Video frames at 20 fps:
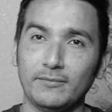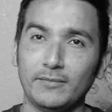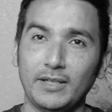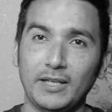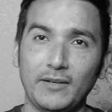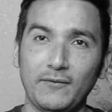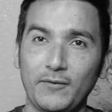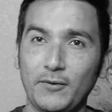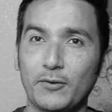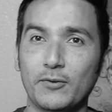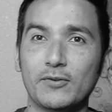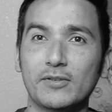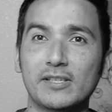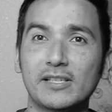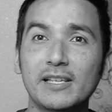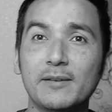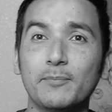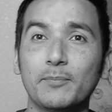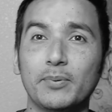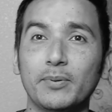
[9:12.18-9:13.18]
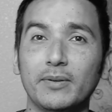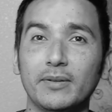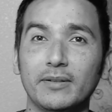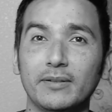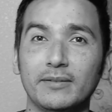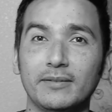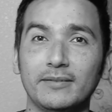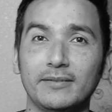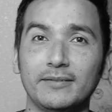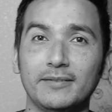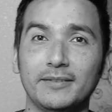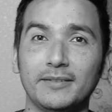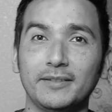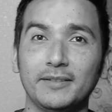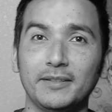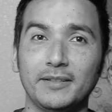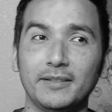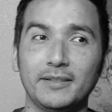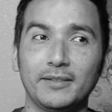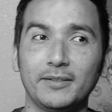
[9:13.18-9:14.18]
If you don't sleep,
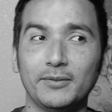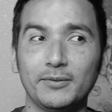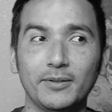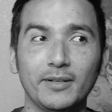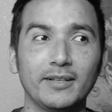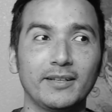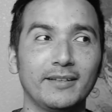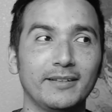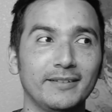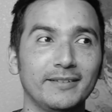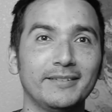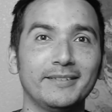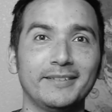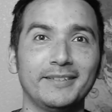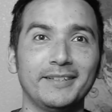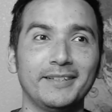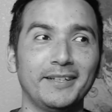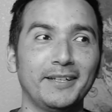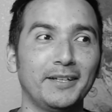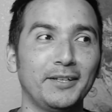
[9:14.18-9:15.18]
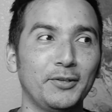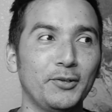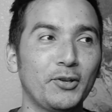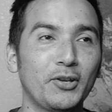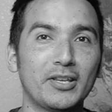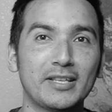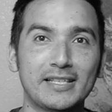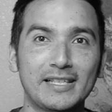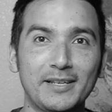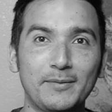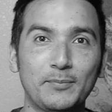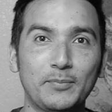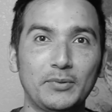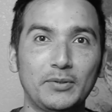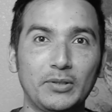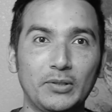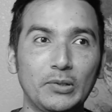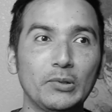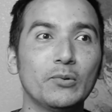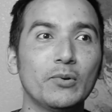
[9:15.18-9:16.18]
dude, like you can
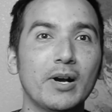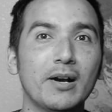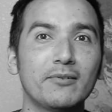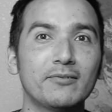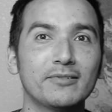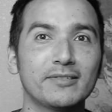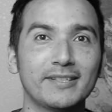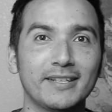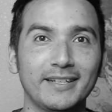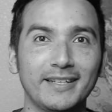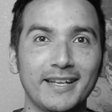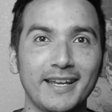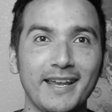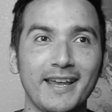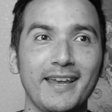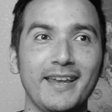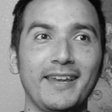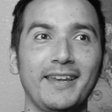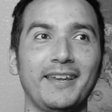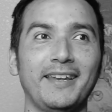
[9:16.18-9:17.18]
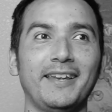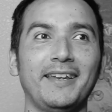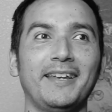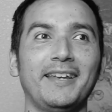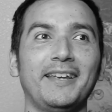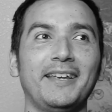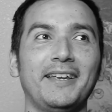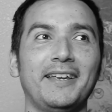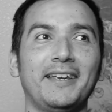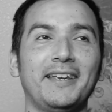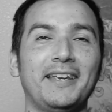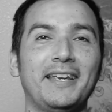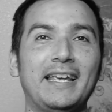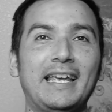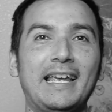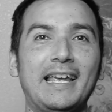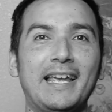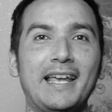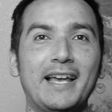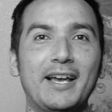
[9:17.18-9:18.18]
sleep 2 hours a day
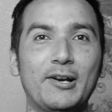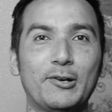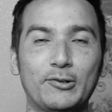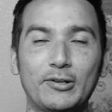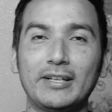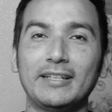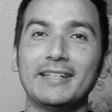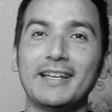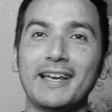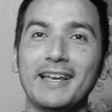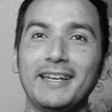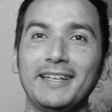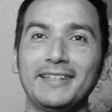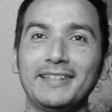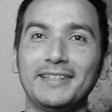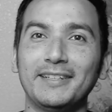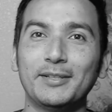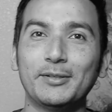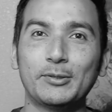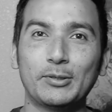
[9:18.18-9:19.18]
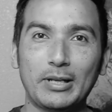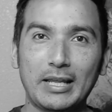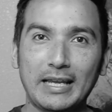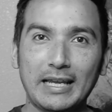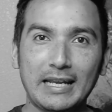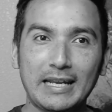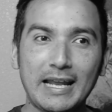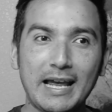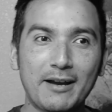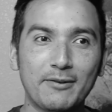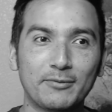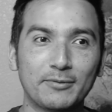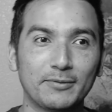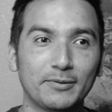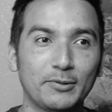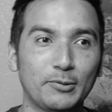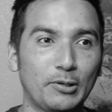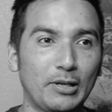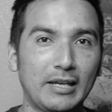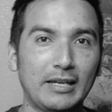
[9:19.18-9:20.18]
or a night or like an hour,
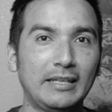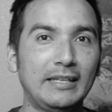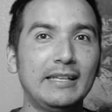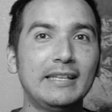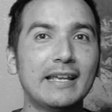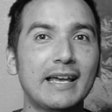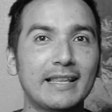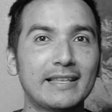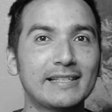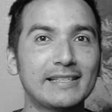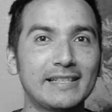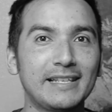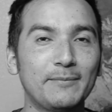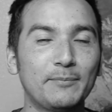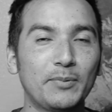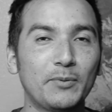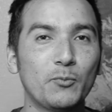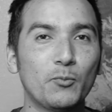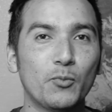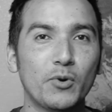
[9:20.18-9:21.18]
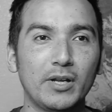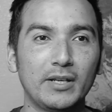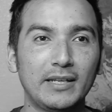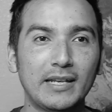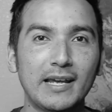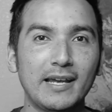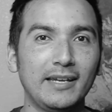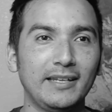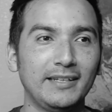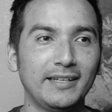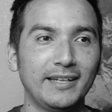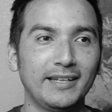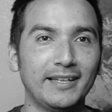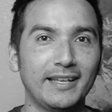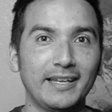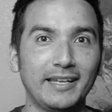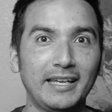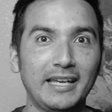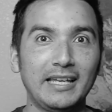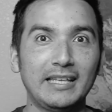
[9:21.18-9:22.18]
or like not sleeping one night and
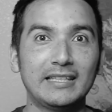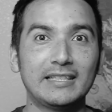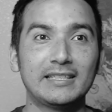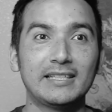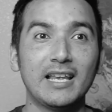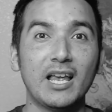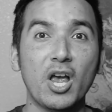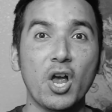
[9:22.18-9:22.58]
like it's